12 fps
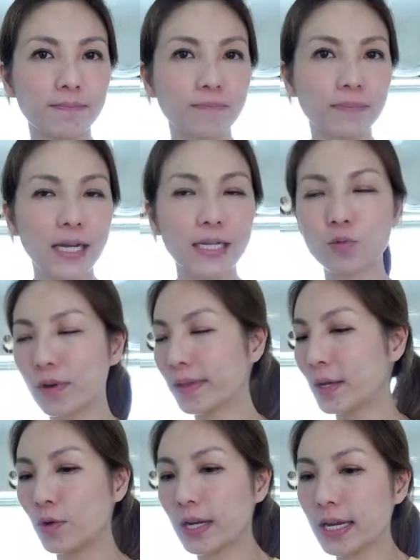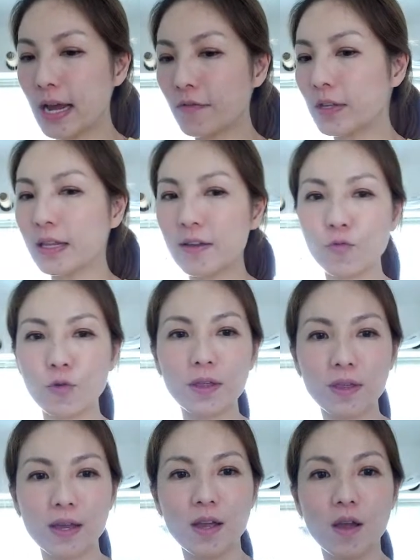That's one thing we're going to have to live with.
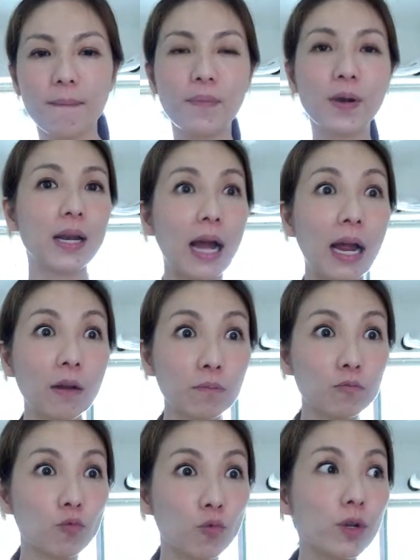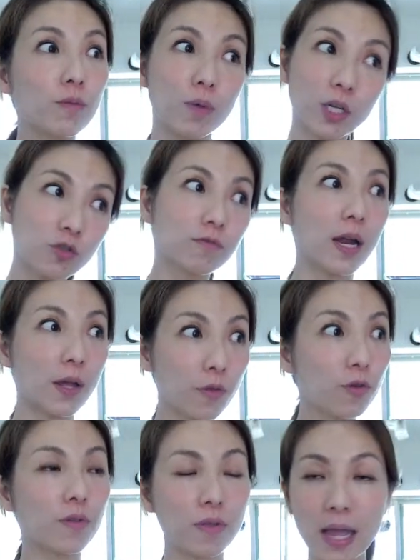But I would much
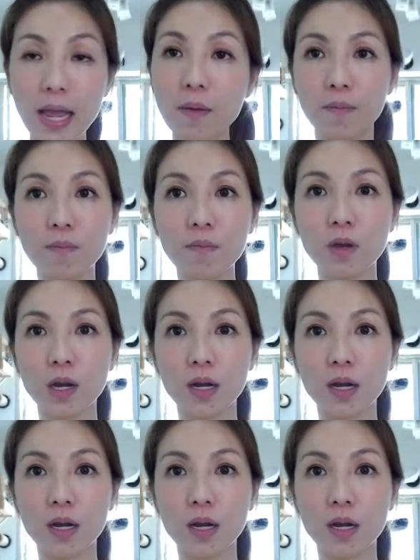rather them